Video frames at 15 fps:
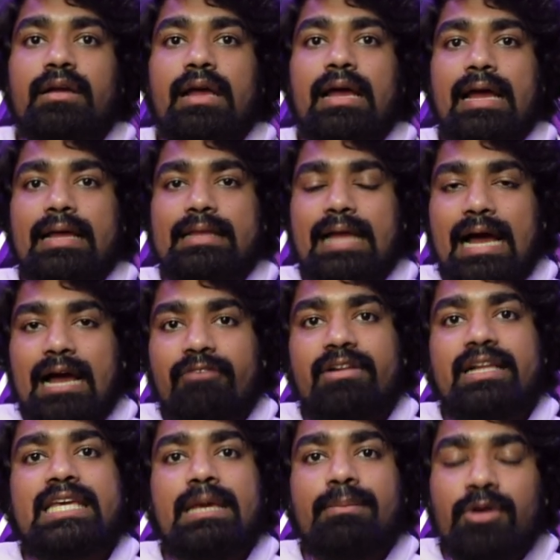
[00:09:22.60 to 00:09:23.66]
and I will
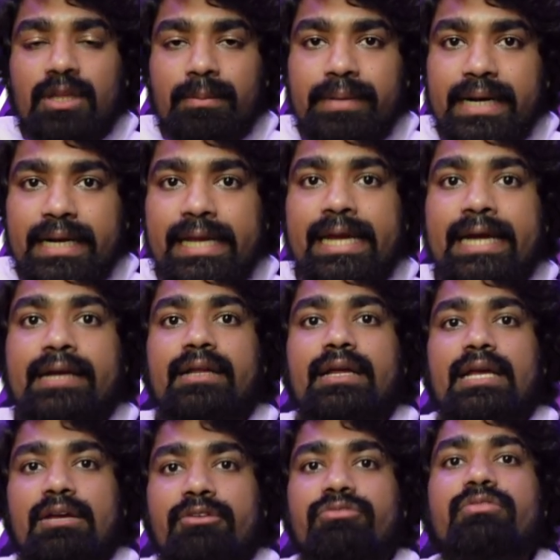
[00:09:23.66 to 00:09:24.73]
keep on updating it
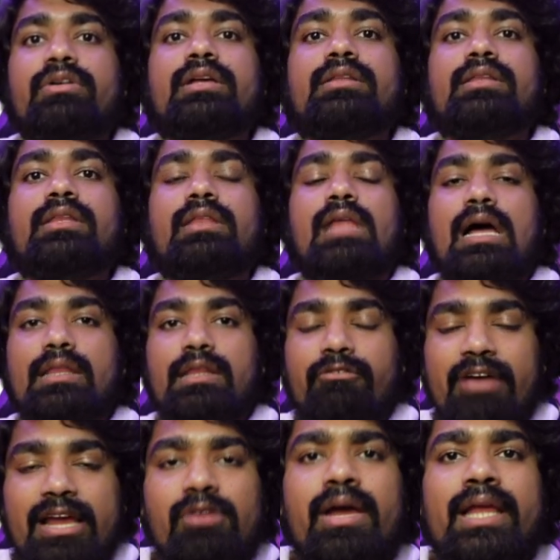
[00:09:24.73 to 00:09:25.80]
if the
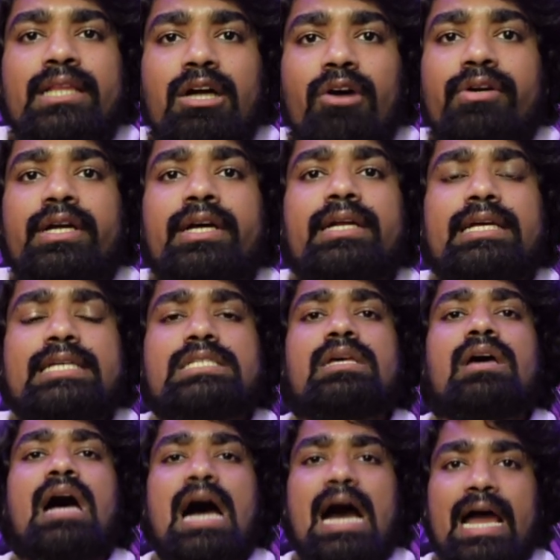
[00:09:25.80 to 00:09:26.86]
value I encounter is
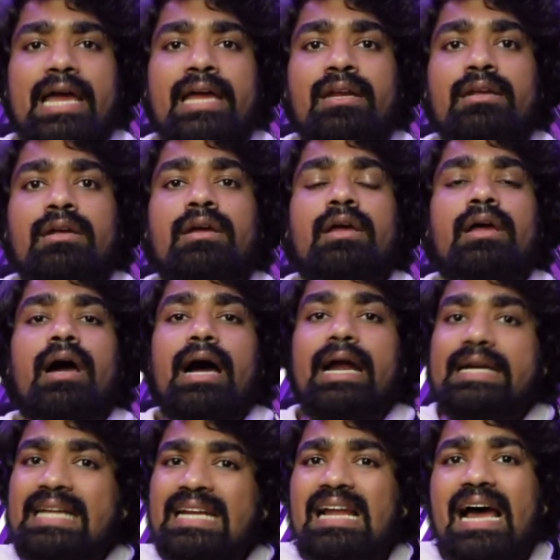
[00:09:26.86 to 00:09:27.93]
higher
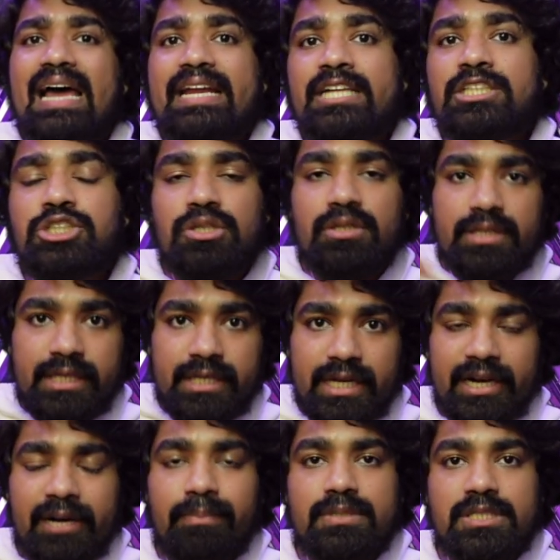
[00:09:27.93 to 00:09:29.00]
until I reach the
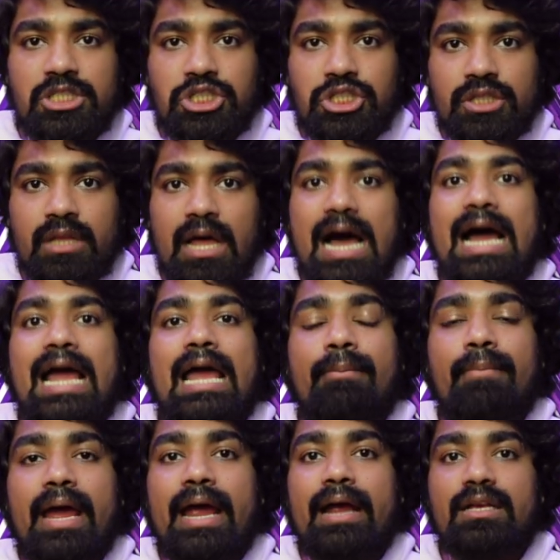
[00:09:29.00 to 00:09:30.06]
current position I
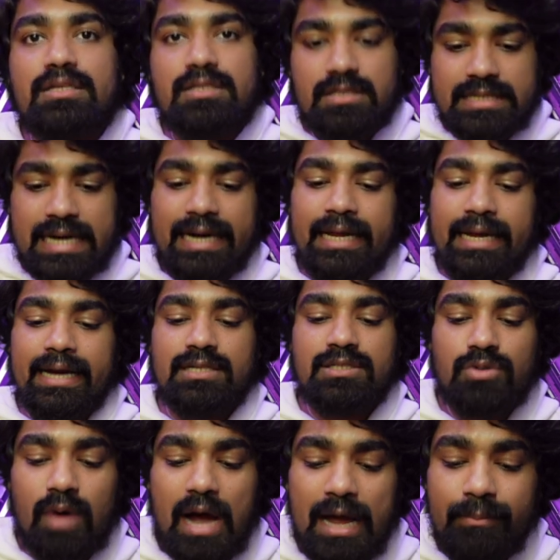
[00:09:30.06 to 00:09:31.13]
am standing at.
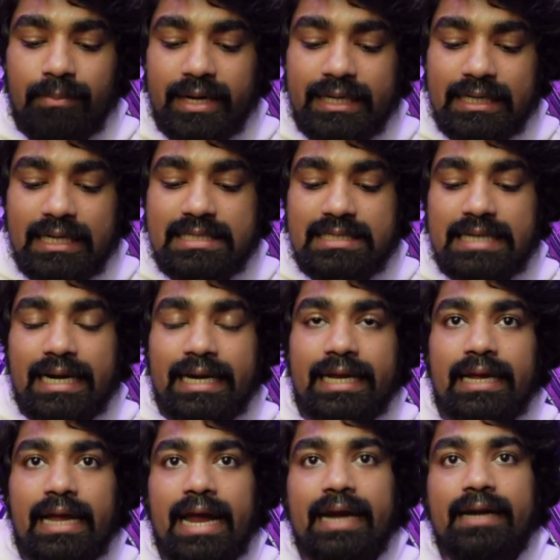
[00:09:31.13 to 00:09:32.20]
So I am currently
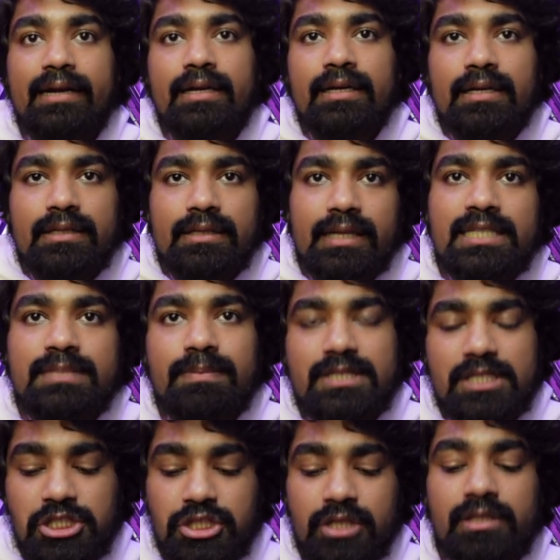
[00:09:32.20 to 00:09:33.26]
standing at this
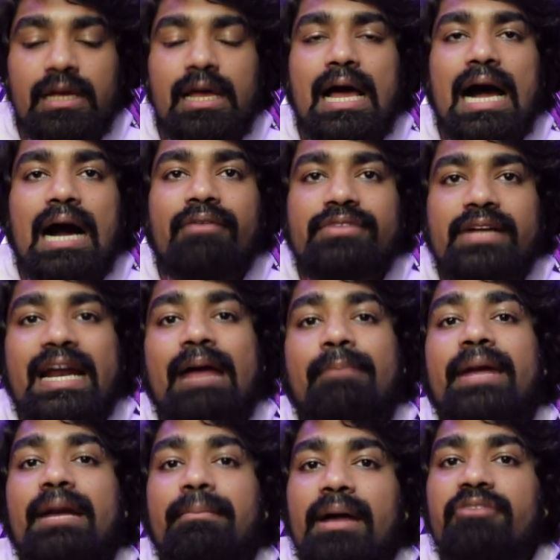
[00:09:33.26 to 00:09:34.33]
position after I
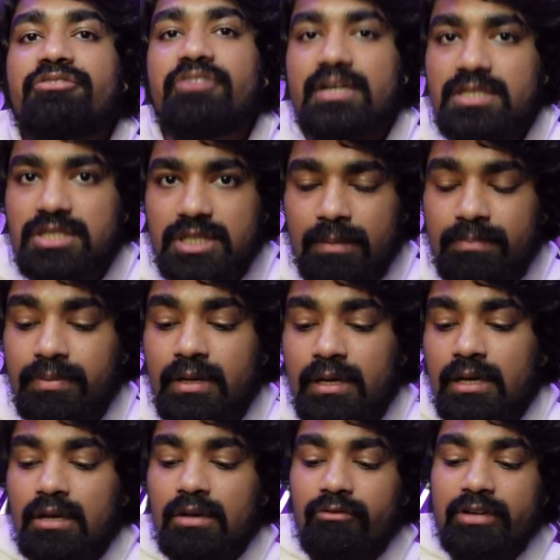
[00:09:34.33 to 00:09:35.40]
made my first jump,
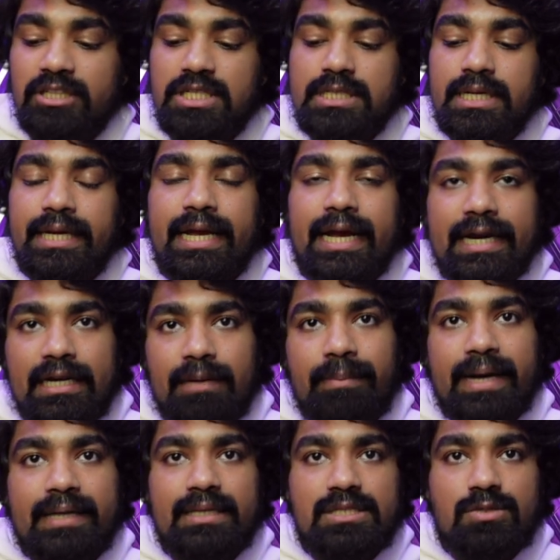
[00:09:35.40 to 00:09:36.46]
which is indicated
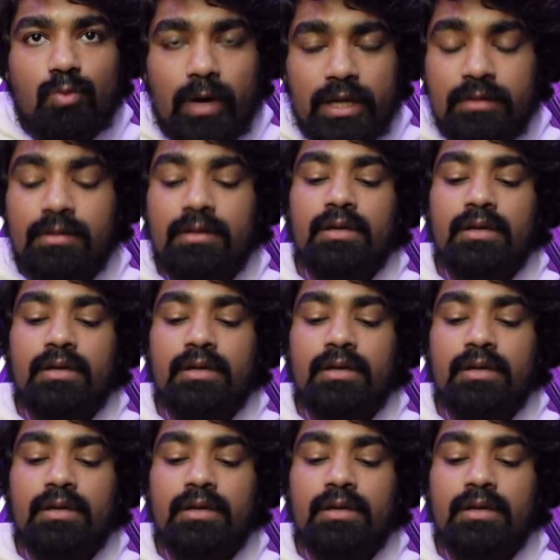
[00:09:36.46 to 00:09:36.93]
by this 1.